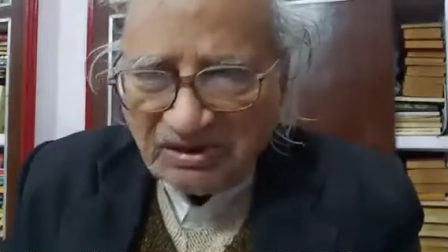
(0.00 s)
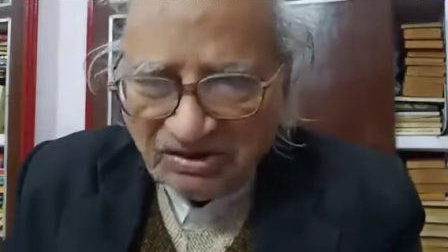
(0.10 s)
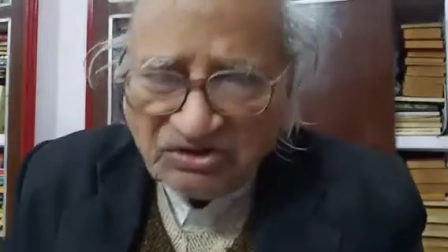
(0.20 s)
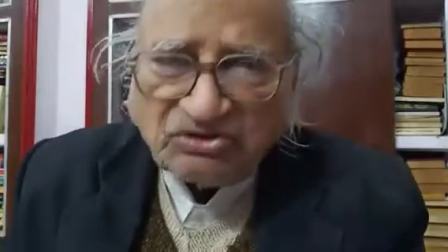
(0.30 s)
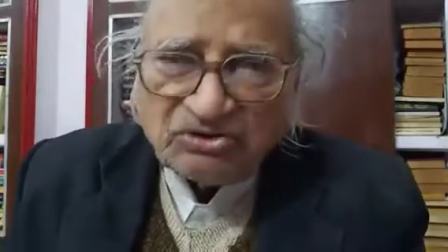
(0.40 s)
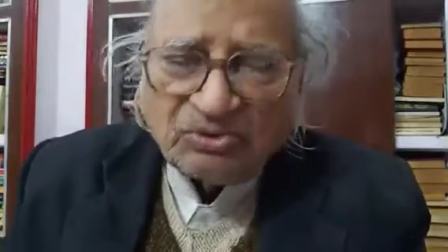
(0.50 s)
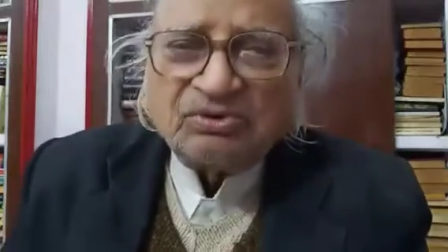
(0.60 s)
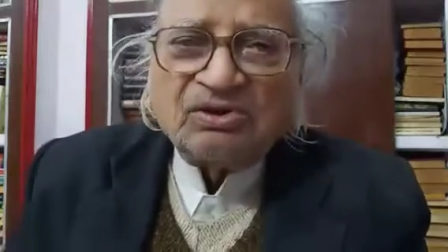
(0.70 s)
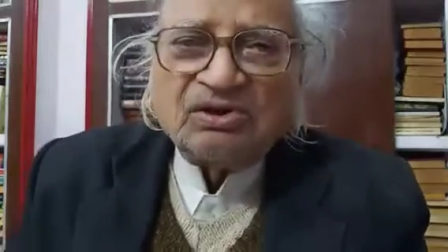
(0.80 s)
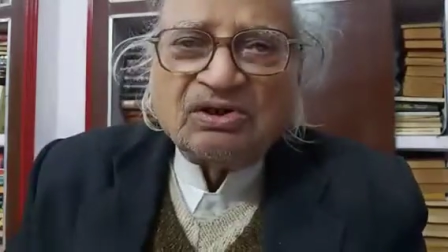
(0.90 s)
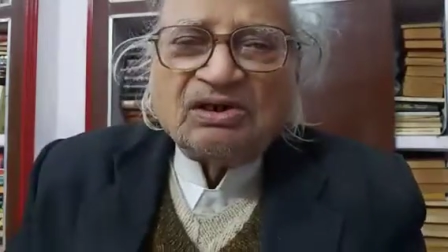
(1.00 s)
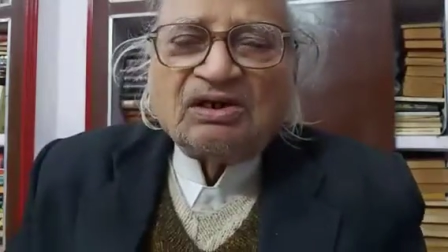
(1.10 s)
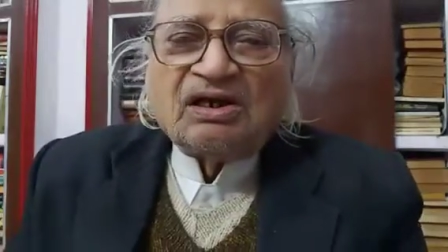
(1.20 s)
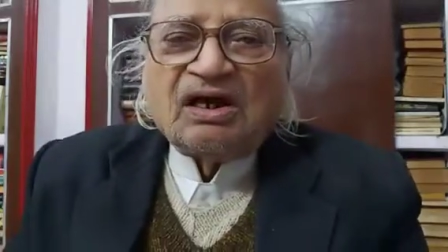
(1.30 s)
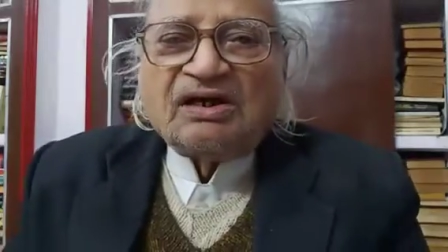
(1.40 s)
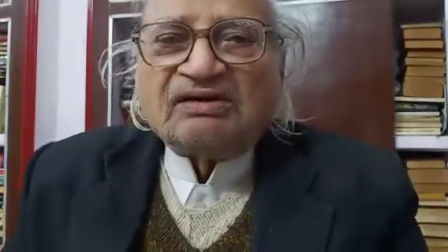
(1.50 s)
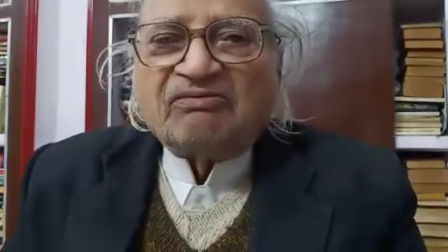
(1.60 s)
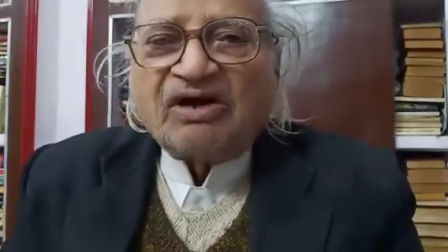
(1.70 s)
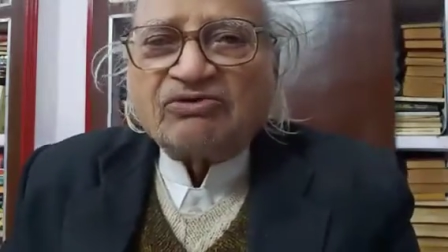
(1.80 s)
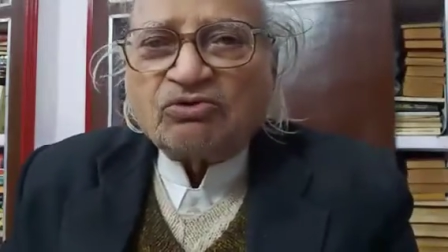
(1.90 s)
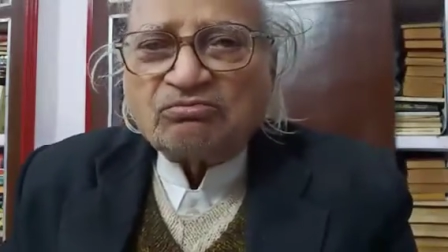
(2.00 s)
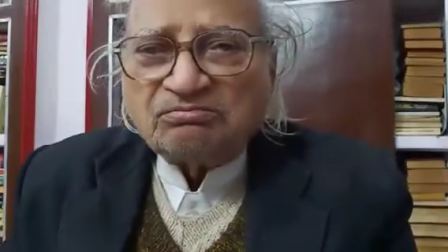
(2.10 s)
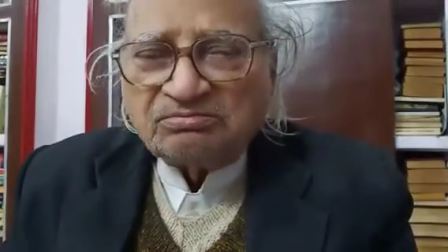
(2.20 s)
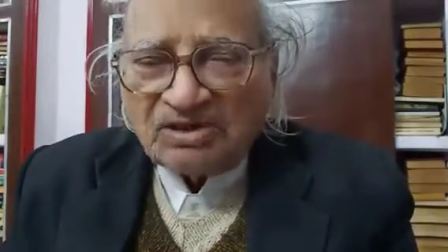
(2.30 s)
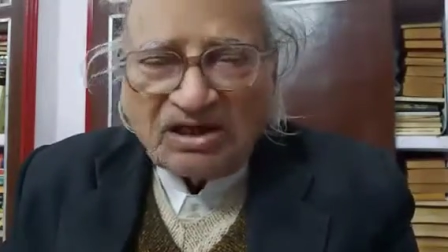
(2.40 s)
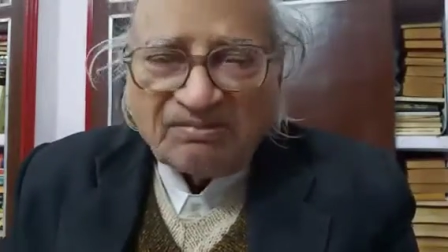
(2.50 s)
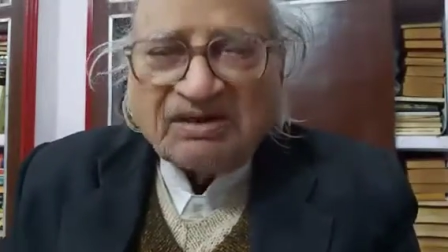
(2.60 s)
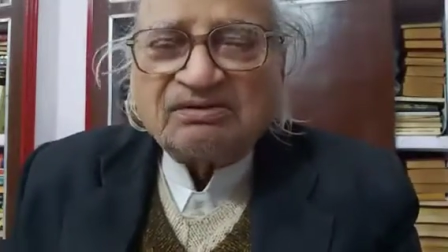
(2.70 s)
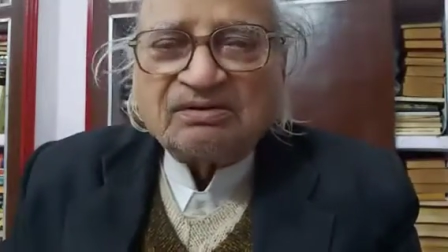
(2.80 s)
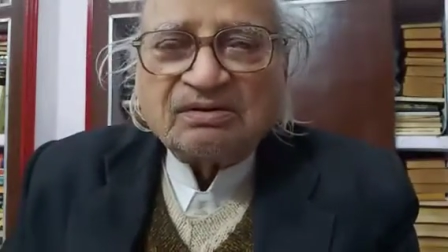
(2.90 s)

Institute had a one-room tenement.